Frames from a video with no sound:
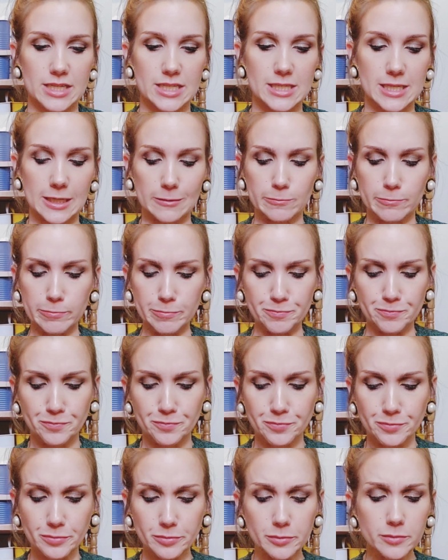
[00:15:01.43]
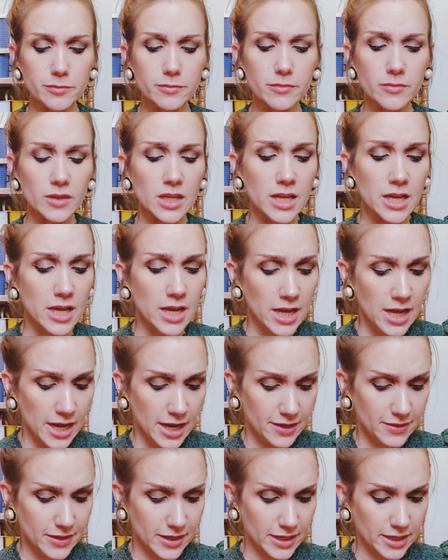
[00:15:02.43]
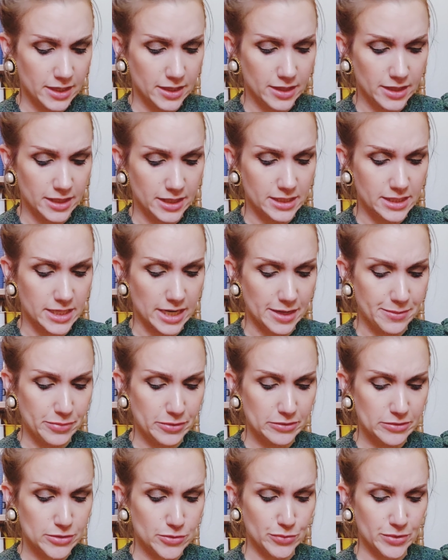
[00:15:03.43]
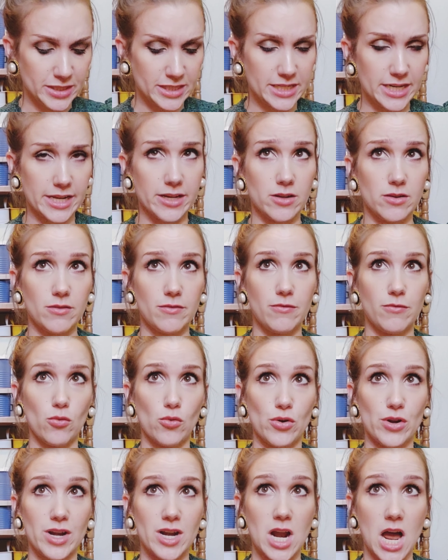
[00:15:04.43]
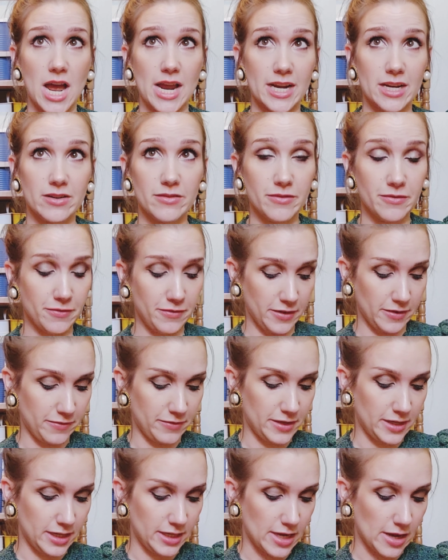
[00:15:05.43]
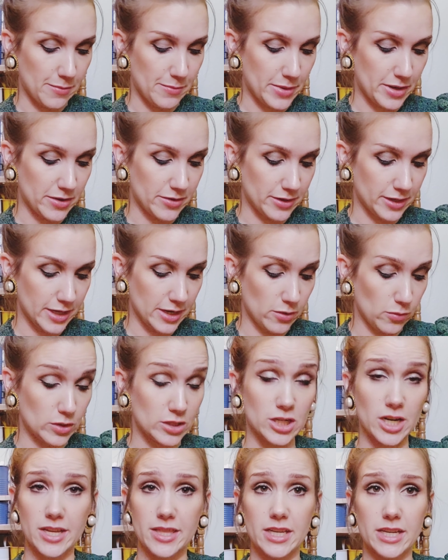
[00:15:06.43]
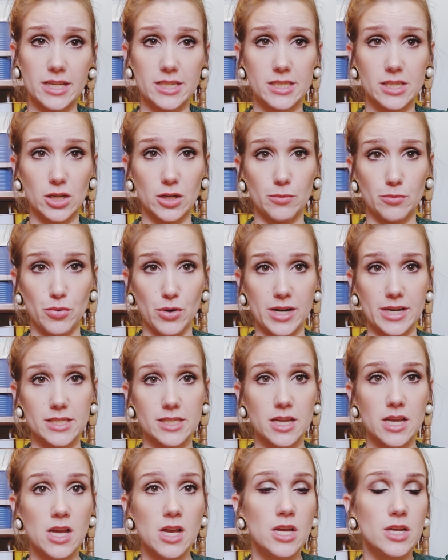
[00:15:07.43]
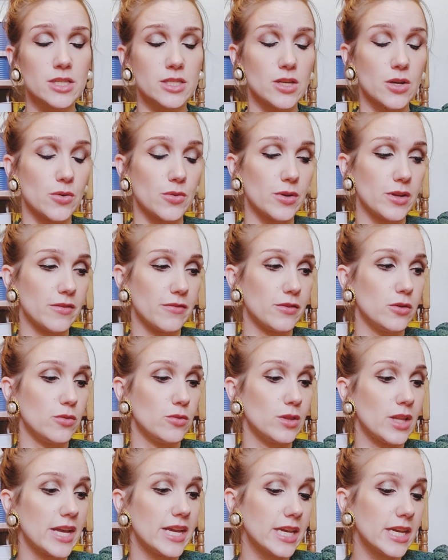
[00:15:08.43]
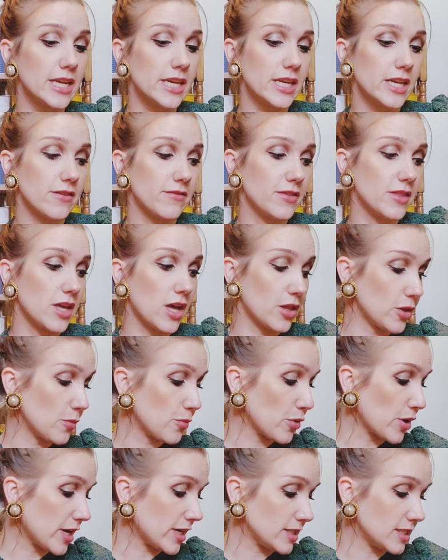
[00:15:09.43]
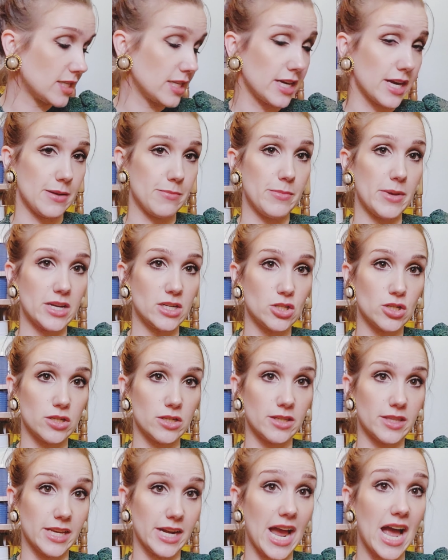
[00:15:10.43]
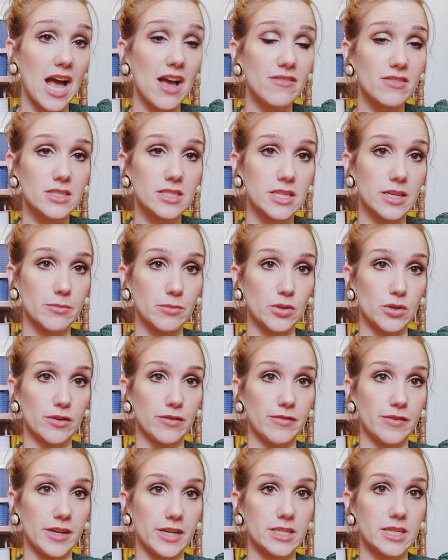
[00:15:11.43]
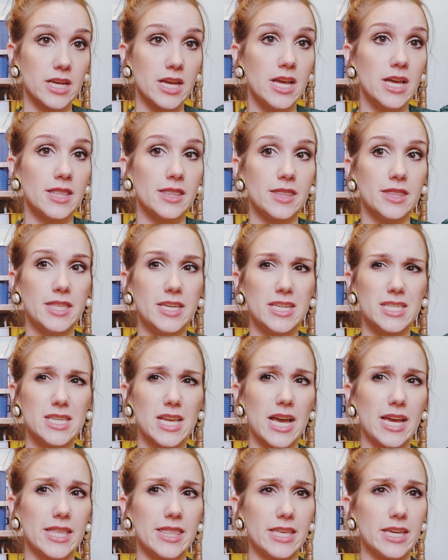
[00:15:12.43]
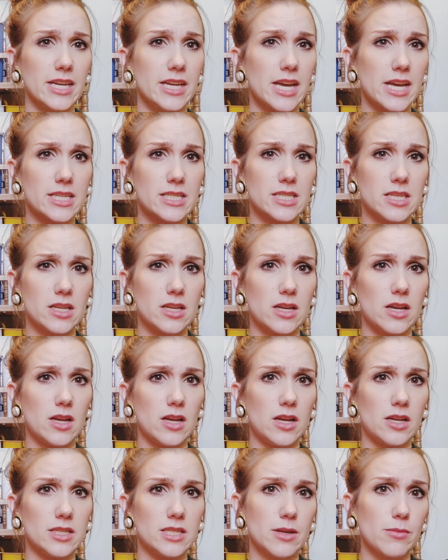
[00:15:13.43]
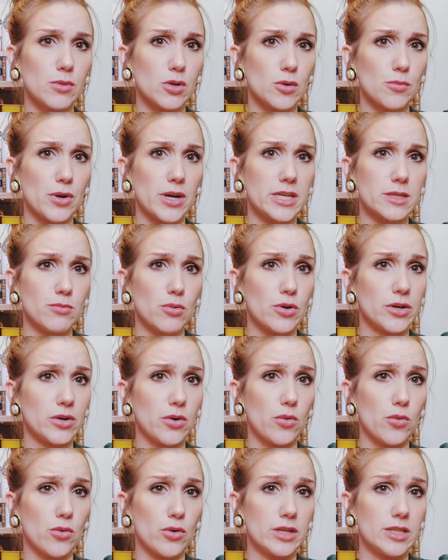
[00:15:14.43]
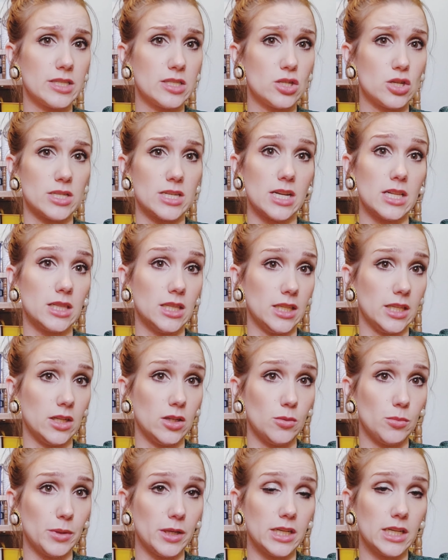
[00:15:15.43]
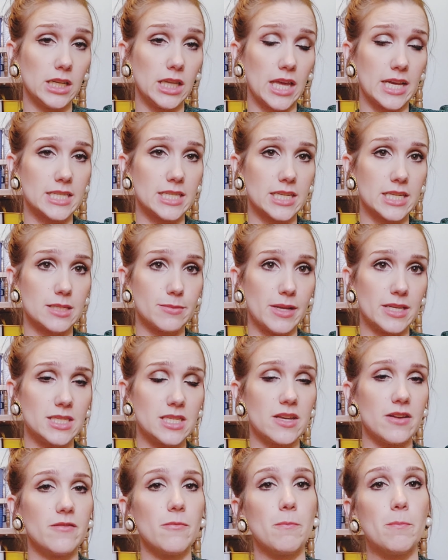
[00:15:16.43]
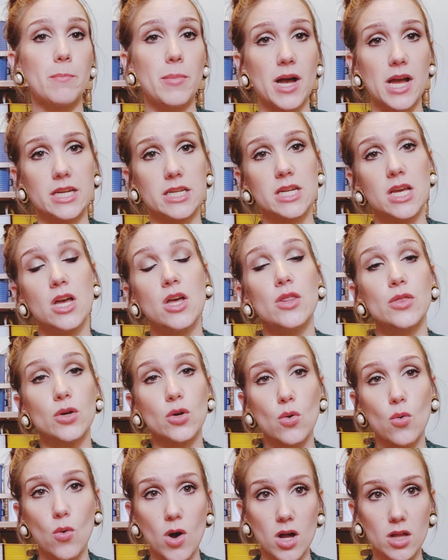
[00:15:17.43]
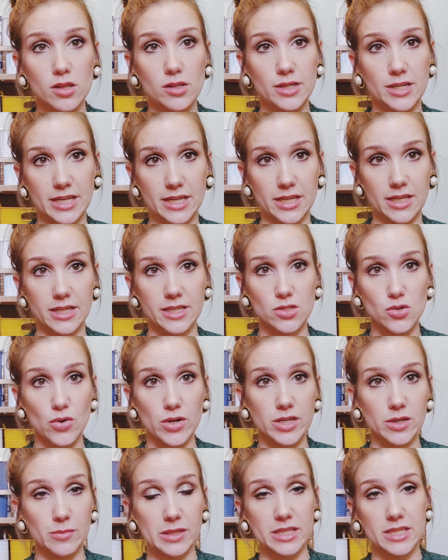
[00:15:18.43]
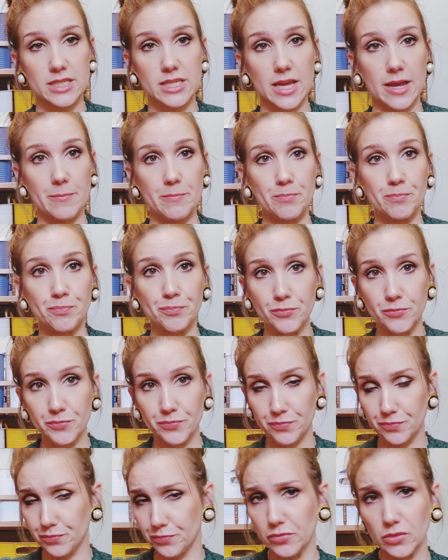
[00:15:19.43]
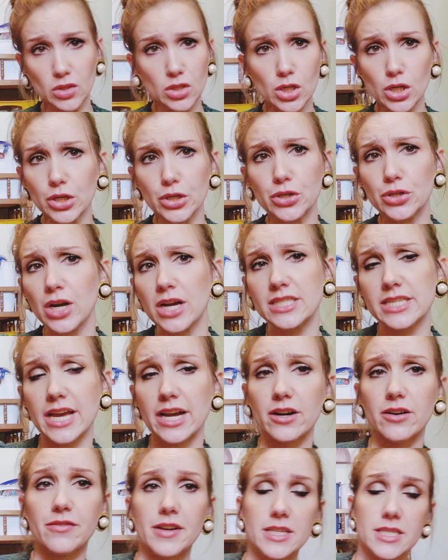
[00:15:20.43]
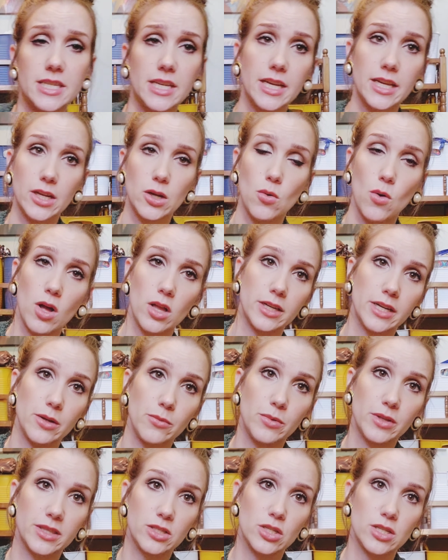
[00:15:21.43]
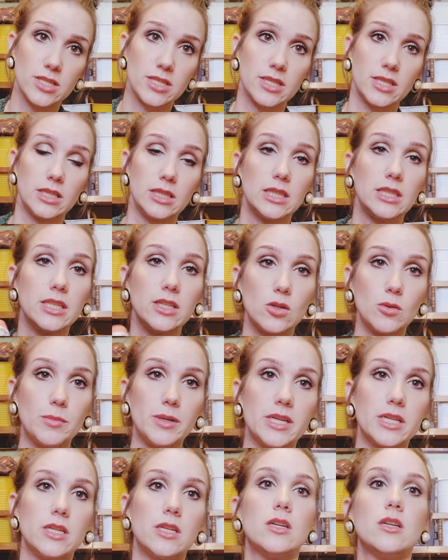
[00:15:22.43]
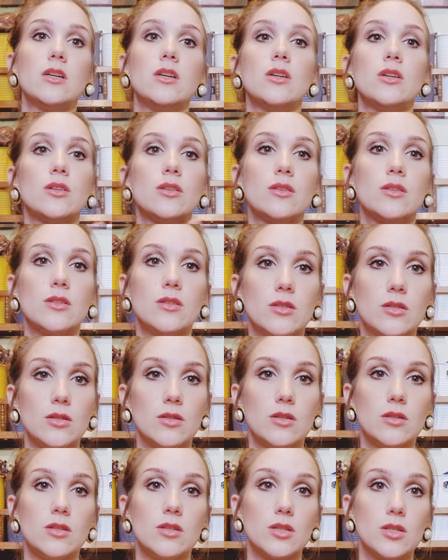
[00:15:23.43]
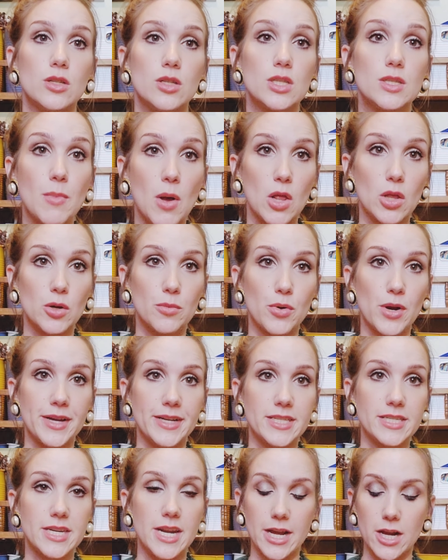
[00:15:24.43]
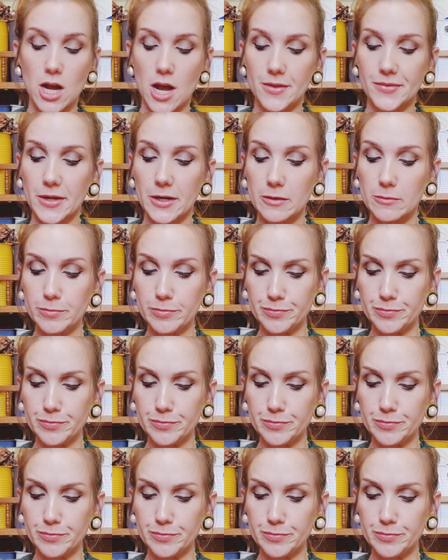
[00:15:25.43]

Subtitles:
see. And then the diapers retail for $9.50 American, which I think is a good price. So if you like any of the other brands that I mentioned that have a similar fit, this I think has a similar price point, or it's just a little bit less expensive, but the quality is going to be the same. You're not sacrificing any quality with just the little bit smaller price tag on there.